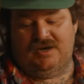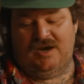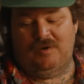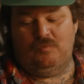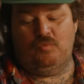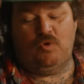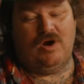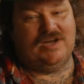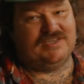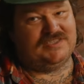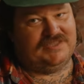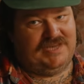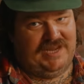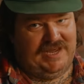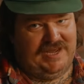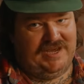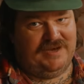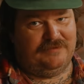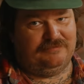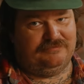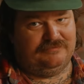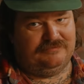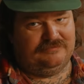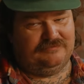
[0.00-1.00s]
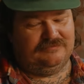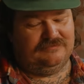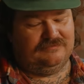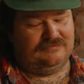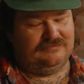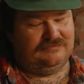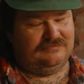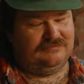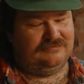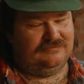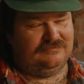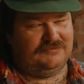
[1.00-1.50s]
I'm West Ham,
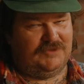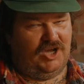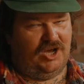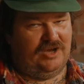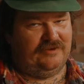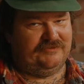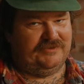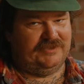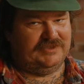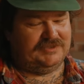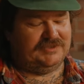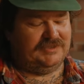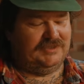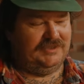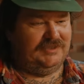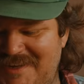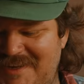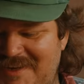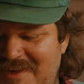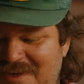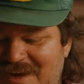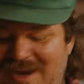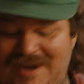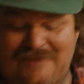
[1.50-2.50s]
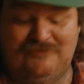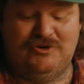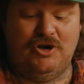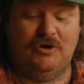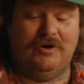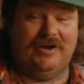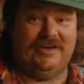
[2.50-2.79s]
obviously. I have no